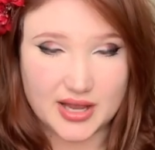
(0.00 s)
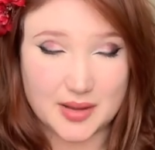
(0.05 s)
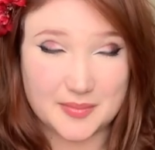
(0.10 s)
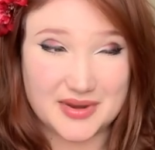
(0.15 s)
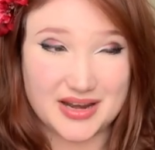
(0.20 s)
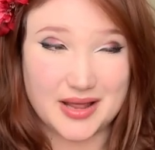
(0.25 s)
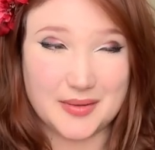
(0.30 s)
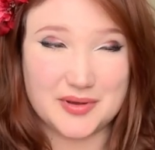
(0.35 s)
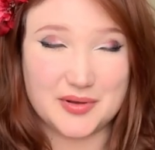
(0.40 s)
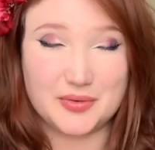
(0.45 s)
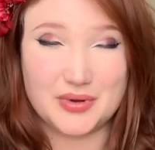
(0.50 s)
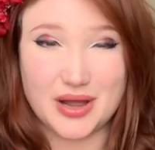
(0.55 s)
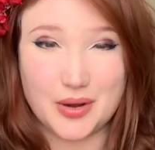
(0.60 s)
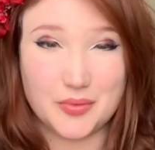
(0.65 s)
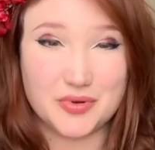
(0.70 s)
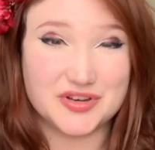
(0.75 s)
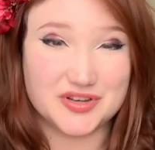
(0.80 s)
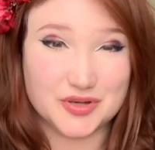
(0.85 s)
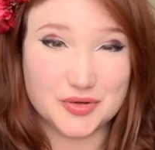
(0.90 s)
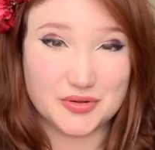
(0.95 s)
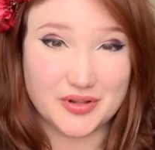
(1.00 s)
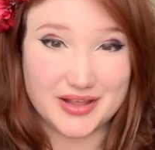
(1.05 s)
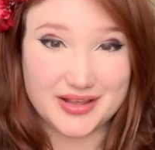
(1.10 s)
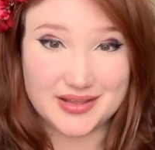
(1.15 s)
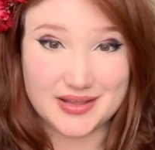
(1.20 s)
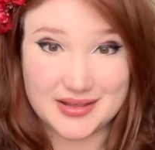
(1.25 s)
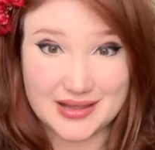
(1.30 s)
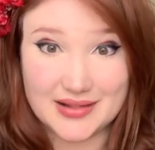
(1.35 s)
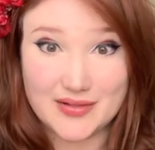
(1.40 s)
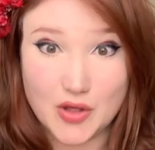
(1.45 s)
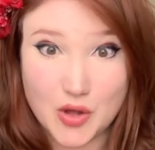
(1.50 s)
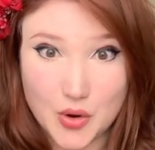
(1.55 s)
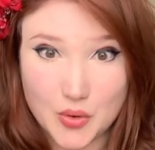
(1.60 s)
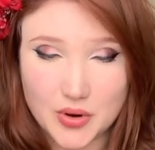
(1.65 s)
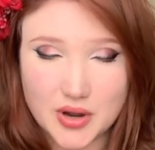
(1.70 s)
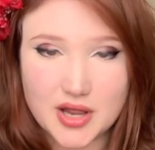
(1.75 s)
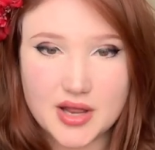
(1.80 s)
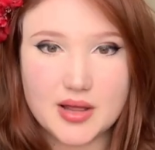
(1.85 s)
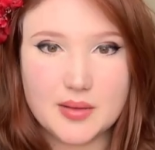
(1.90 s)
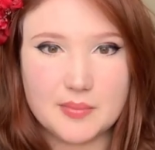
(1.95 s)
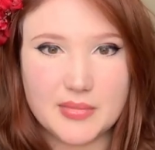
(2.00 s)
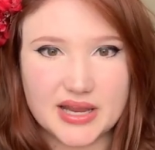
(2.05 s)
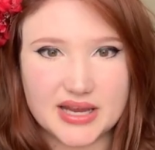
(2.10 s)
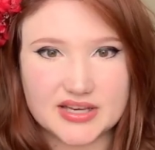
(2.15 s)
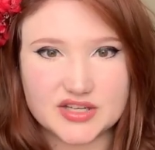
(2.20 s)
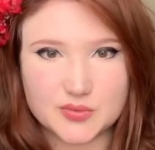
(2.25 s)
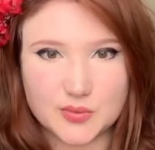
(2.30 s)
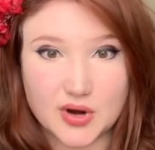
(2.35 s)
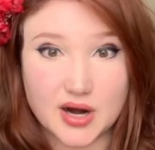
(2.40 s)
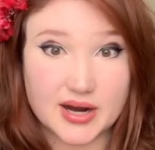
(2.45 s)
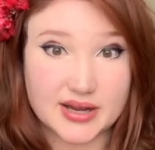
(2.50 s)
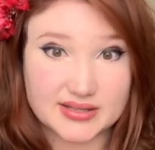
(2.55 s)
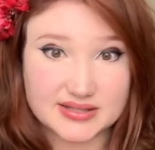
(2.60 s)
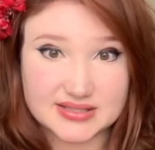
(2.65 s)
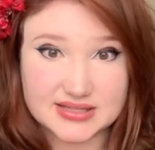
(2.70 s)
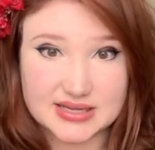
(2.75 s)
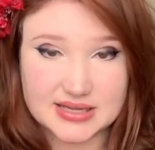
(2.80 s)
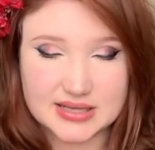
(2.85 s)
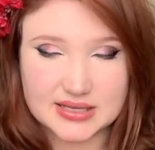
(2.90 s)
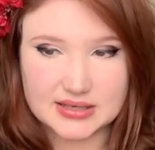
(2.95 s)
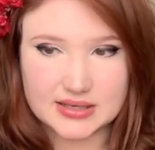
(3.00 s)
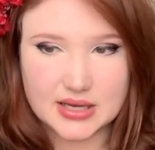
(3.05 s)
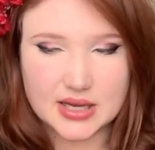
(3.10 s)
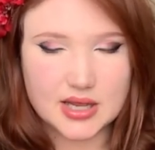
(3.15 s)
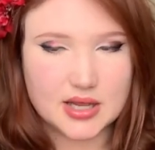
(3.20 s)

I mean, I wouldn't do like yellow, make it to where I can see it.